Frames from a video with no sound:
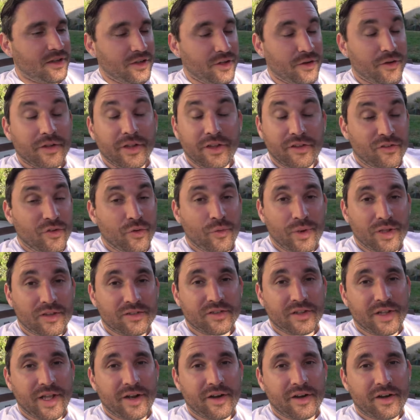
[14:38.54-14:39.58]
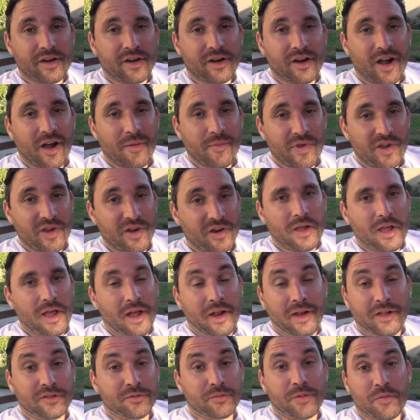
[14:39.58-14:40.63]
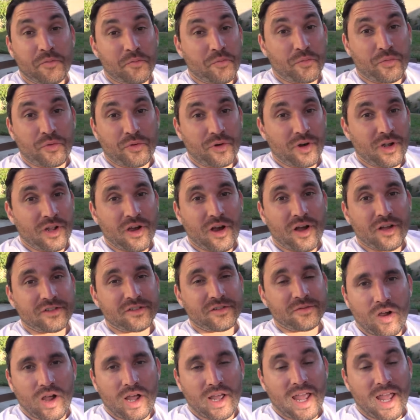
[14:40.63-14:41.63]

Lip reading: literally 2 weeks later I'm here, and it's been pretty awesome.